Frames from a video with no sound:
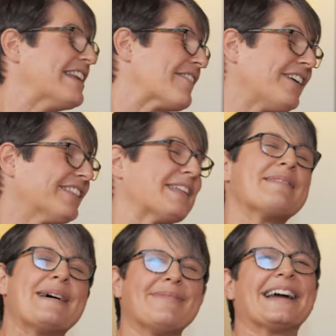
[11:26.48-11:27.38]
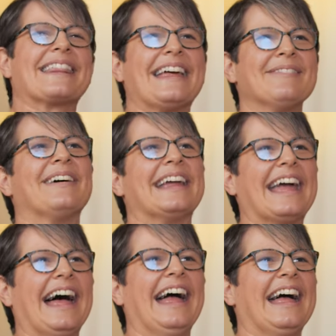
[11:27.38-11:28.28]
wouldn't have called them that back then, but
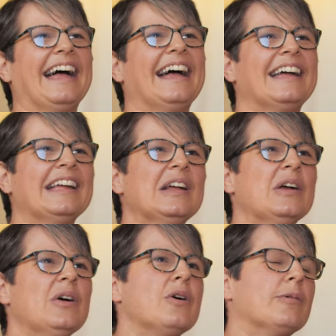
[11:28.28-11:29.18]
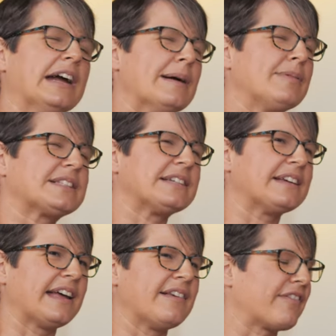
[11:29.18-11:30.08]
yeah, yeah, yeah. who were able to
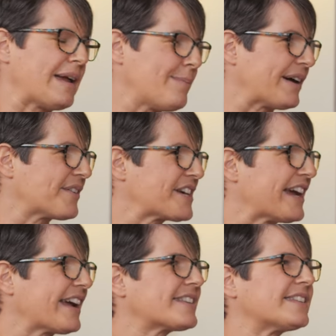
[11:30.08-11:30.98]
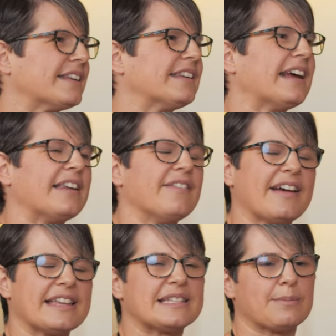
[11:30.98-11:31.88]
kind of write bigger checks mm. and, and,
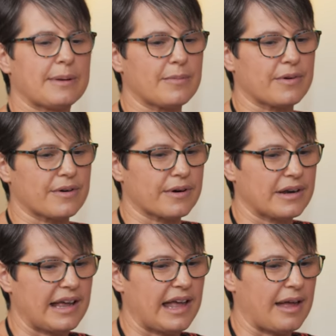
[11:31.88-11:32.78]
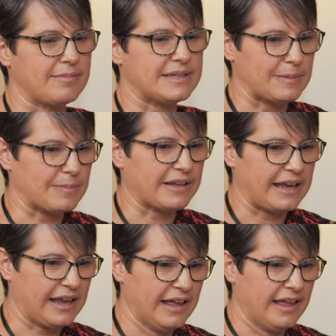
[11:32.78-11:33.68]
invest a bit more mm. uh,
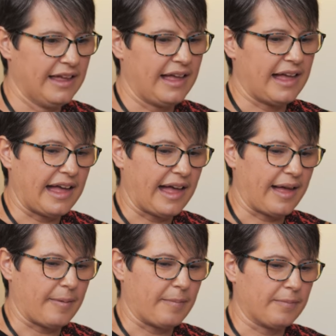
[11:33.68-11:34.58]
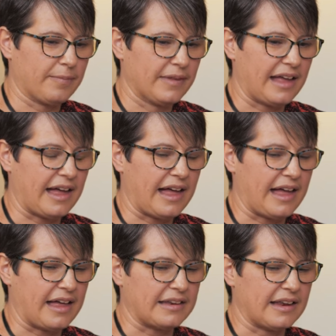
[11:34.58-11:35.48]
deeply. Mm. Um,
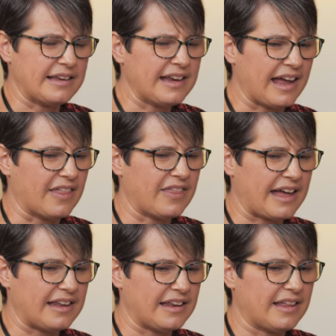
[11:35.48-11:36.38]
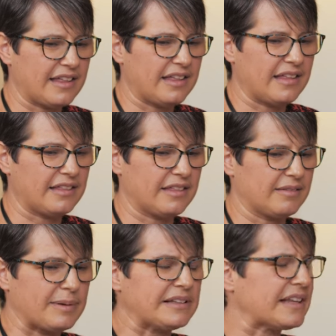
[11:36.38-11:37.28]
and and yeah, that
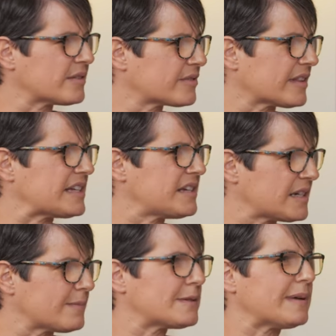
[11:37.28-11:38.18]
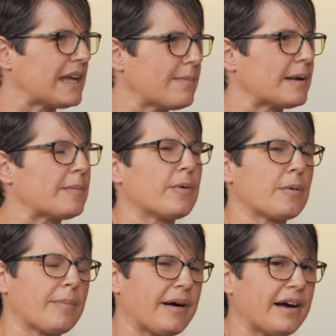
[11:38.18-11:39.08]
building those relationships mm. became an
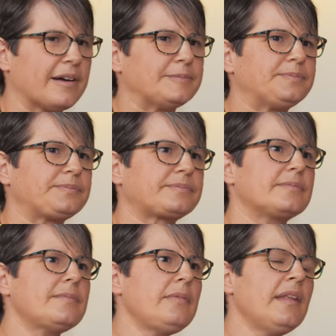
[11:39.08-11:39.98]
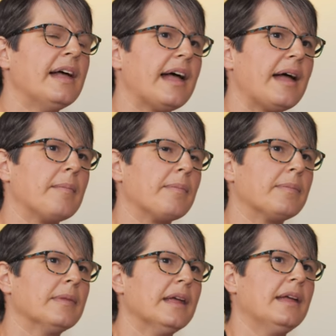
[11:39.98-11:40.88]
important part. Mm. Mm. Um,